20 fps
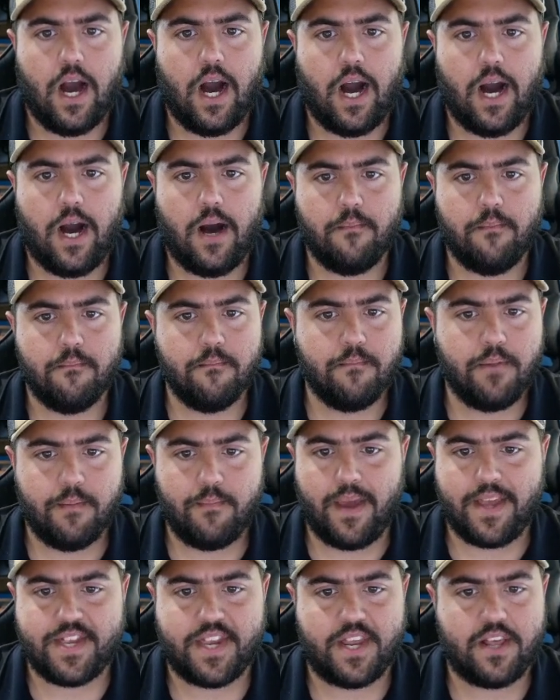
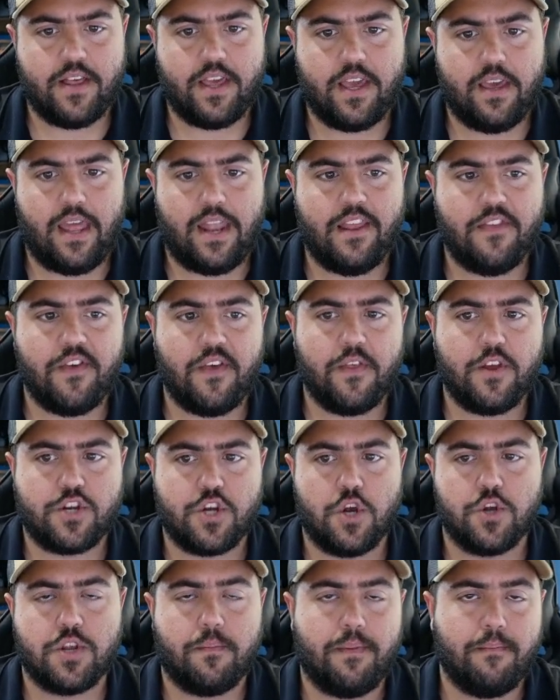But basically, anything that
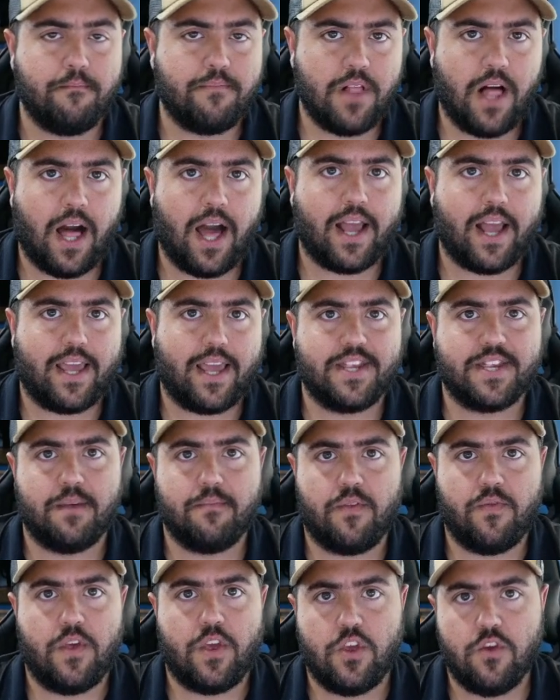shows up in black is
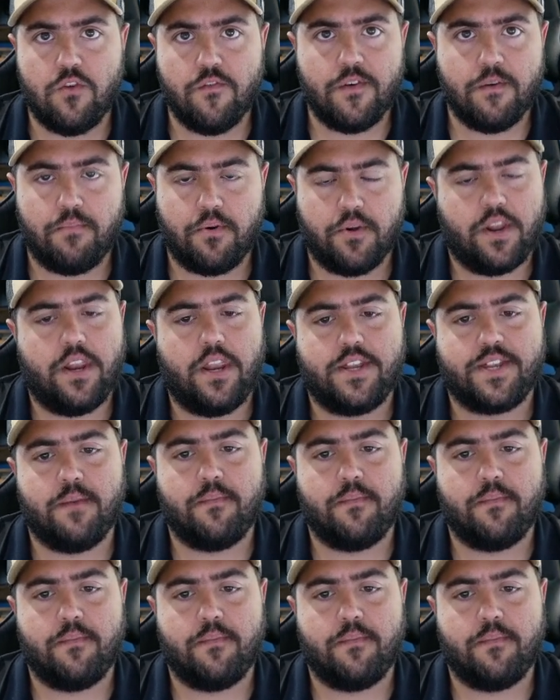something that you've inputted.